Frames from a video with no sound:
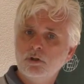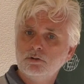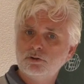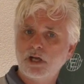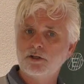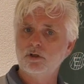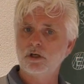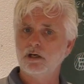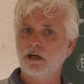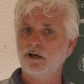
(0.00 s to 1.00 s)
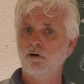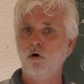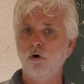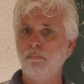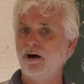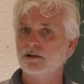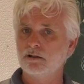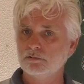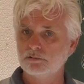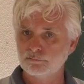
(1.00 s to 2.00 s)
Just like you can declare all
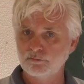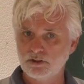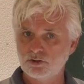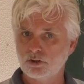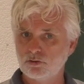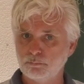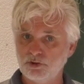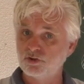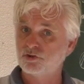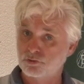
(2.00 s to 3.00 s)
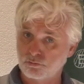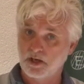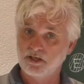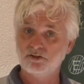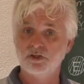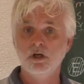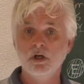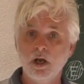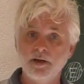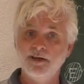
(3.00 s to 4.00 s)
particles of nature to be strings
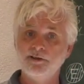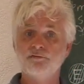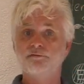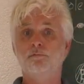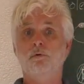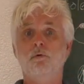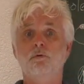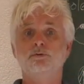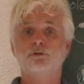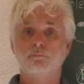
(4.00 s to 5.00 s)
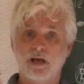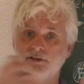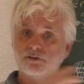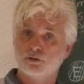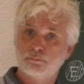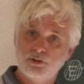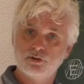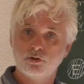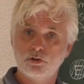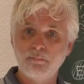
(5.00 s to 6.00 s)
and then throw some extra
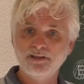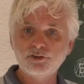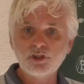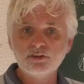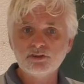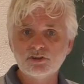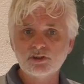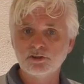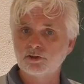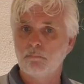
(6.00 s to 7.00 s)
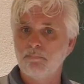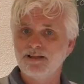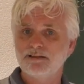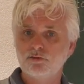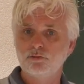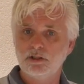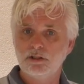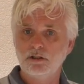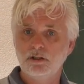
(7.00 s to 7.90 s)
spatial dimensions and some math to it,